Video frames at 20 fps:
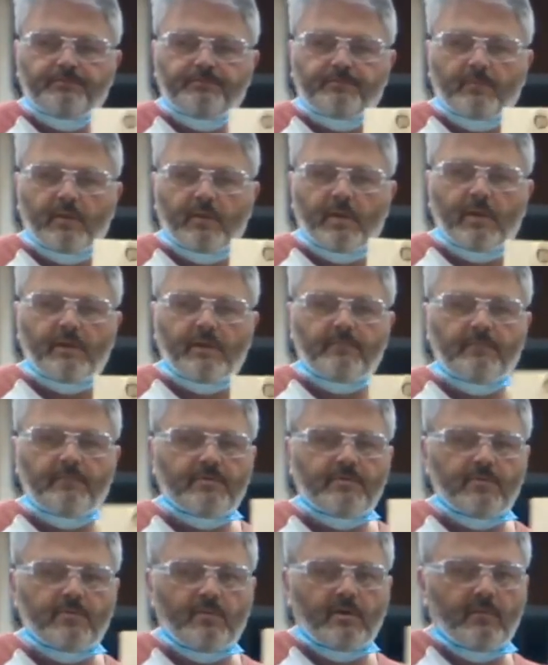Okay,
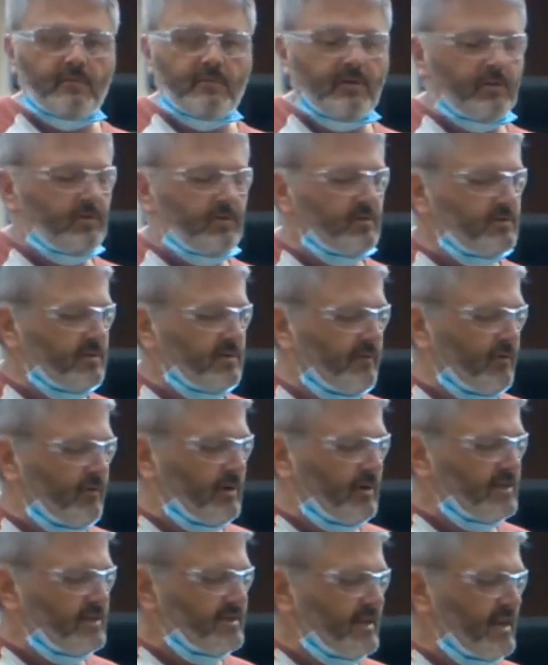so what I'm going to do is I've
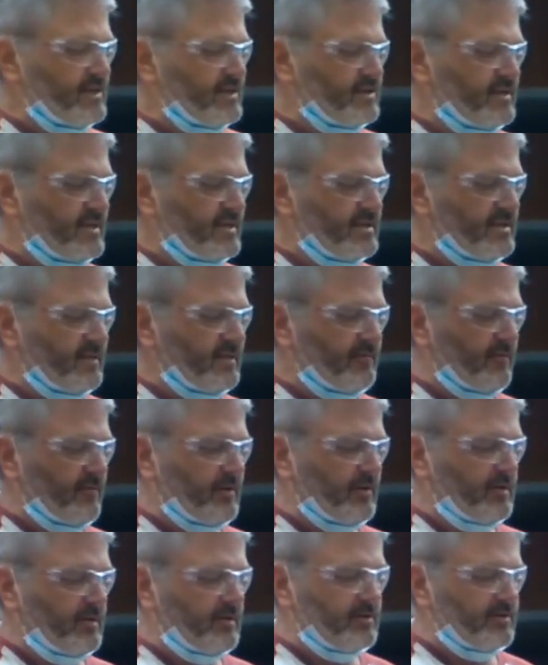already sketched this. I've
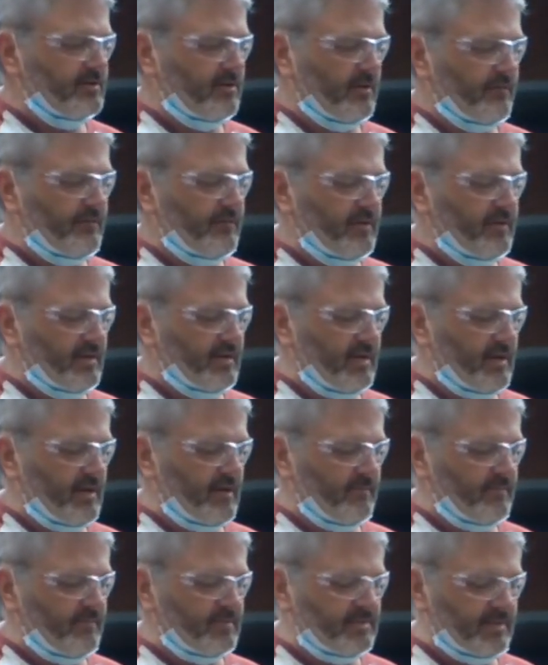already started from the
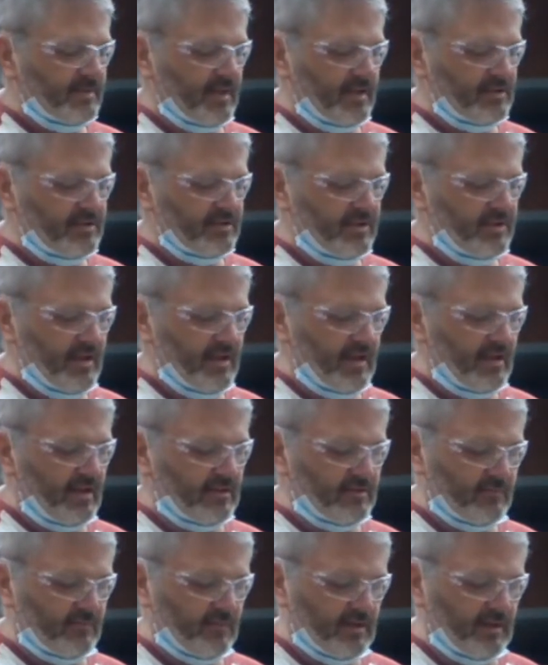top and sketched it out.
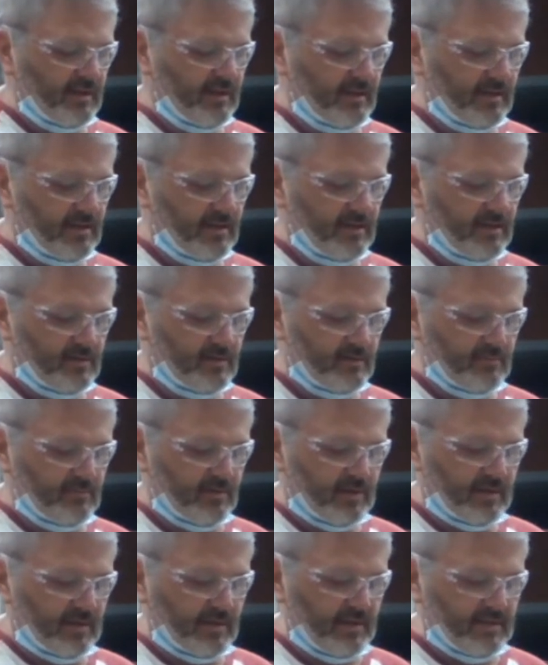It's really light. You
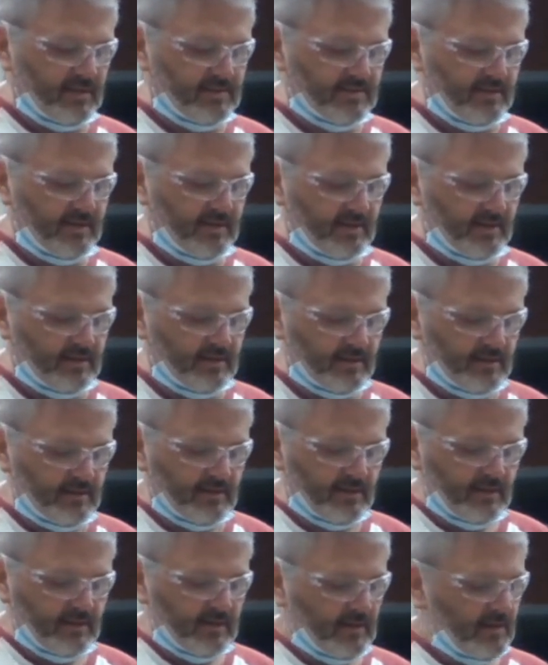probably can't see it.
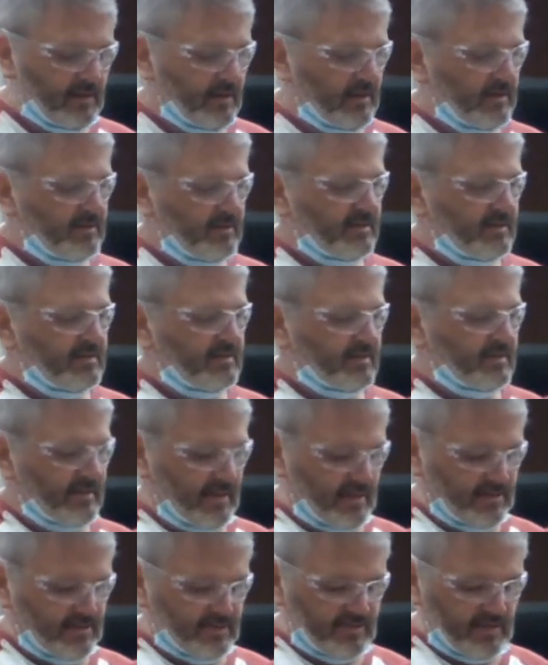Just
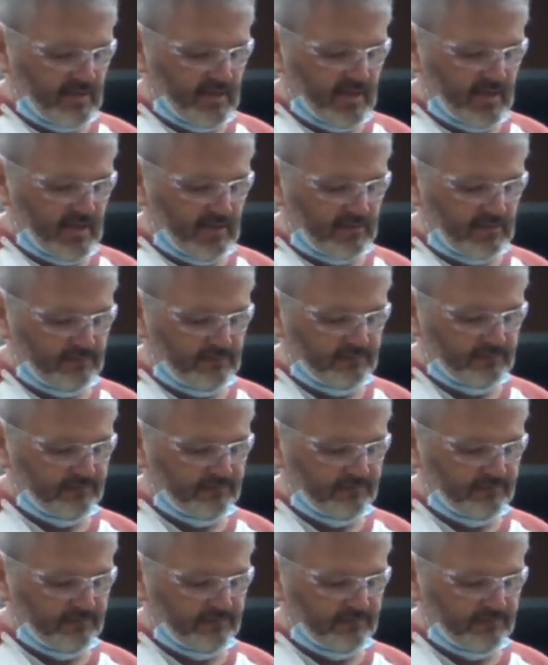sketched it out.